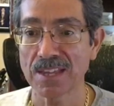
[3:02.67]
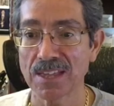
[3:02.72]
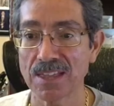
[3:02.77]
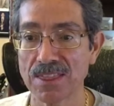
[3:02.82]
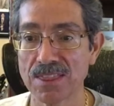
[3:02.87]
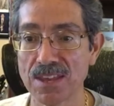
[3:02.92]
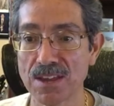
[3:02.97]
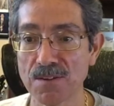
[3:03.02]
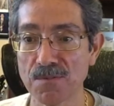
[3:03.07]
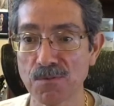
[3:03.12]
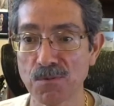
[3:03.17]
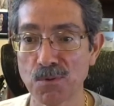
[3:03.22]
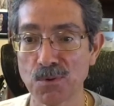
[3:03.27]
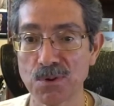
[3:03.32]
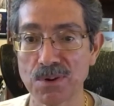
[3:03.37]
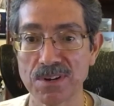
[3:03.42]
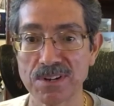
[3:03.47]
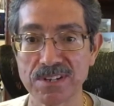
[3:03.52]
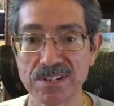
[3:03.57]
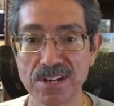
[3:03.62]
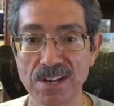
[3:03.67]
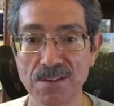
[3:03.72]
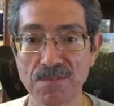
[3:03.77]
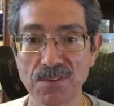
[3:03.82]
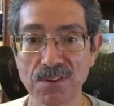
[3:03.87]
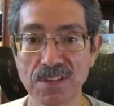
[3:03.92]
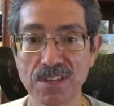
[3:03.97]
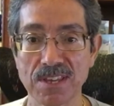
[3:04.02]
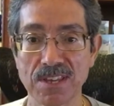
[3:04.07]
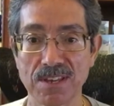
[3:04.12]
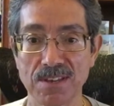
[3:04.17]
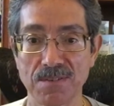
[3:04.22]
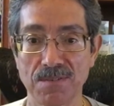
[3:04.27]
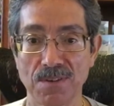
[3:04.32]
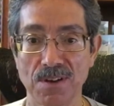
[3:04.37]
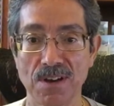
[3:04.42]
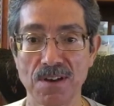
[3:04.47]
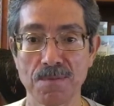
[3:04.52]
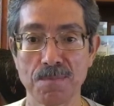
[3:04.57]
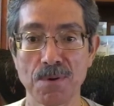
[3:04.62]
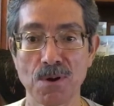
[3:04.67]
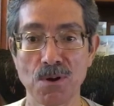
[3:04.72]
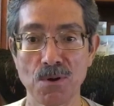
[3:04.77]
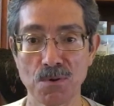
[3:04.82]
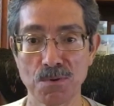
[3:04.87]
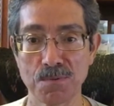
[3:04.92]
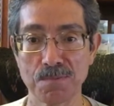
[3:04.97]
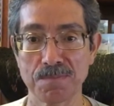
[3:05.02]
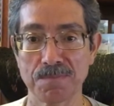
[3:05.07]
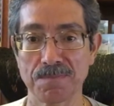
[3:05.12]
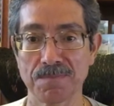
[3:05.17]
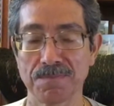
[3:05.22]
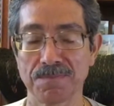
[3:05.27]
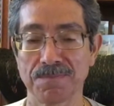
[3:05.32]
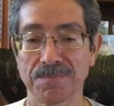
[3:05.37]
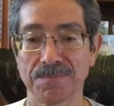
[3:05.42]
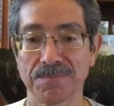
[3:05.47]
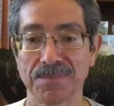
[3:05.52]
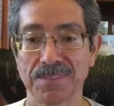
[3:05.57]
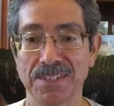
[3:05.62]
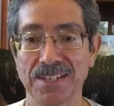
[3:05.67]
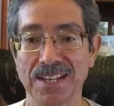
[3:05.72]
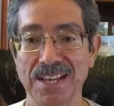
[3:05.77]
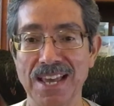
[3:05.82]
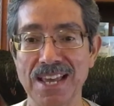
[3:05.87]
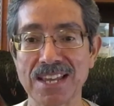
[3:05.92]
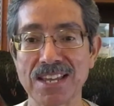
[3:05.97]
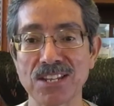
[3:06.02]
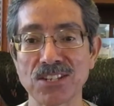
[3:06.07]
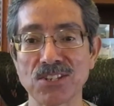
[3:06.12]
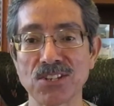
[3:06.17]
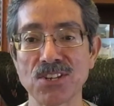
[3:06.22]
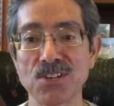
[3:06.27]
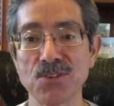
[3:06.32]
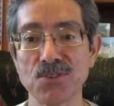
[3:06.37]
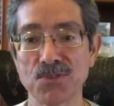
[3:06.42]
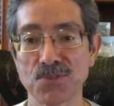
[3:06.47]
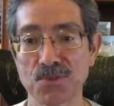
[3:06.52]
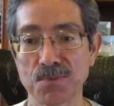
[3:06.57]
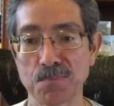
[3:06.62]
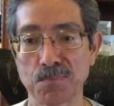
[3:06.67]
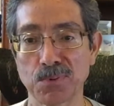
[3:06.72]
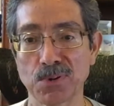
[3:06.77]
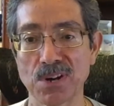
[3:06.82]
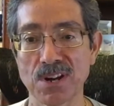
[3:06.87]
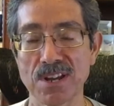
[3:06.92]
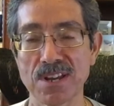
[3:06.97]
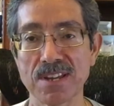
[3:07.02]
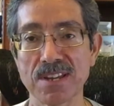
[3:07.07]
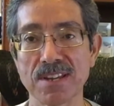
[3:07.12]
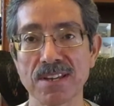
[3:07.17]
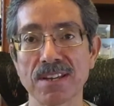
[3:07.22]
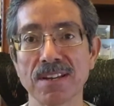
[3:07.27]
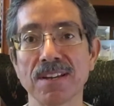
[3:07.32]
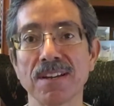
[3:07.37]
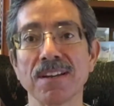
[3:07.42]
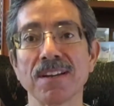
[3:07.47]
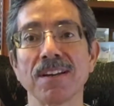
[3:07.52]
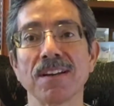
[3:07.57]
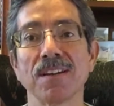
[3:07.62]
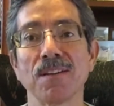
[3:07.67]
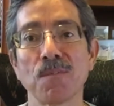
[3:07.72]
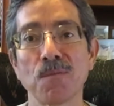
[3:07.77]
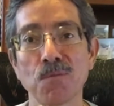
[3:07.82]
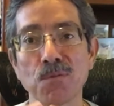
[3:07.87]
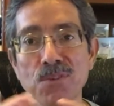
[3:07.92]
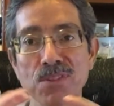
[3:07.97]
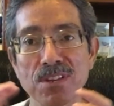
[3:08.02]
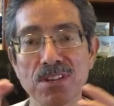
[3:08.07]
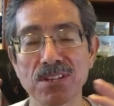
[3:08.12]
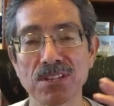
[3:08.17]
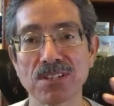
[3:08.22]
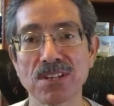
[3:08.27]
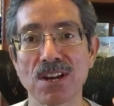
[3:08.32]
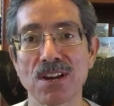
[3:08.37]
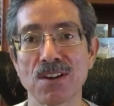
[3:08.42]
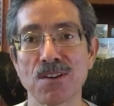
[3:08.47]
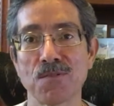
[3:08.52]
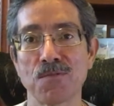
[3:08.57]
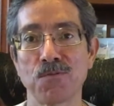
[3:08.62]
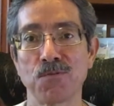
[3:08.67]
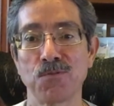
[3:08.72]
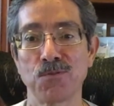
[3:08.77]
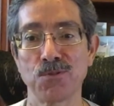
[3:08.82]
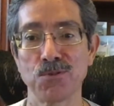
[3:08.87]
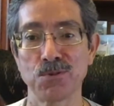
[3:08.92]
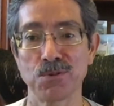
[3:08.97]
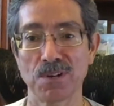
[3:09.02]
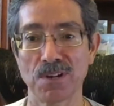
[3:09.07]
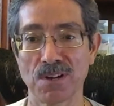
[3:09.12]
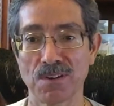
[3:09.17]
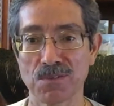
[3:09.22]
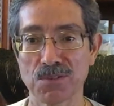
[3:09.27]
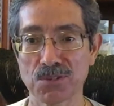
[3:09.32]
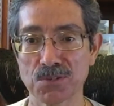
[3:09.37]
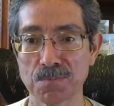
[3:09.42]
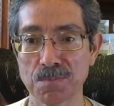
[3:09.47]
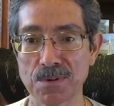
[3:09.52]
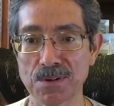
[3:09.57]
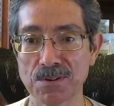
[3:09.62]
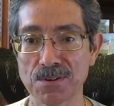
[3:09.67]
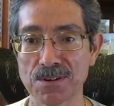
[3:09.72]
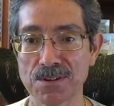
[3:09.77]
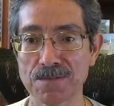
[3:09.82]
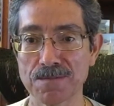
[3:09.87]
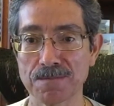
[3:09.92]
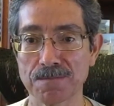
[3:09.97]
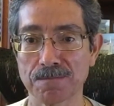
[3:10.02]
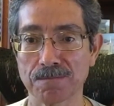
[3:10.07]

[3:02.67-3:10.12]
Therefore, never give up hope, and continue to pray for the entire fruit of the Spirit,